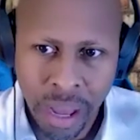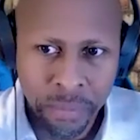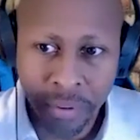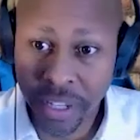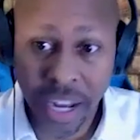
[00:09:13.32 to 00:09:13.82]

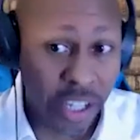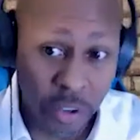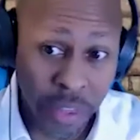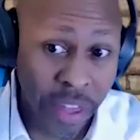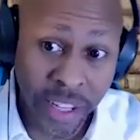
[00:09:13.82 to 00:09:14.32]
presenting,
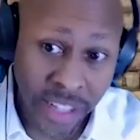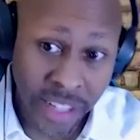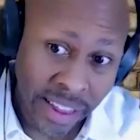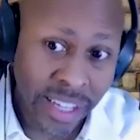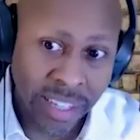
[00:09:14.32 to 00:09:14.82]
doing things
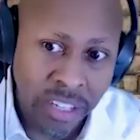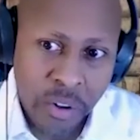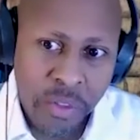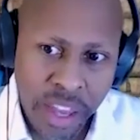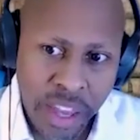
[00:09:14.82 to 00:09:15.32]
like this. These
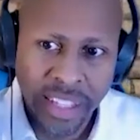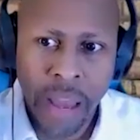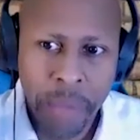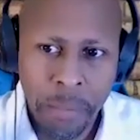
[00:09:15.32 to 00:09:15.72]
are things that